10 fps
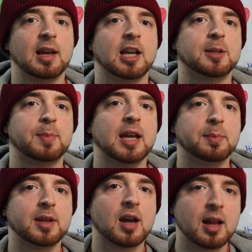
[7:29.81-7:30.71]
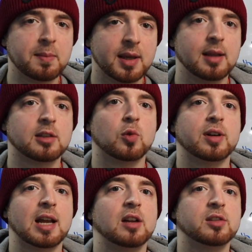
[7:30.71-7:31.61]
Expect Beyond Meat to
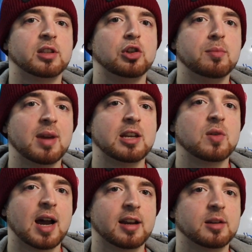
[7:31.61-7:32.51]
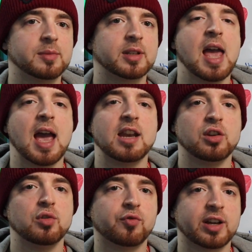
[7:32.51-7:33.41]
announce new menu items and
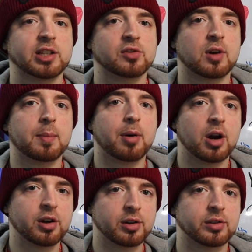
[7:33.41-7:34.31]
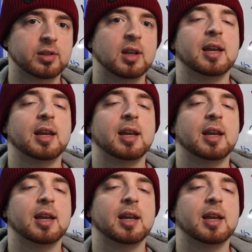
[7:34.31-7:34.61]
new restaurant partners,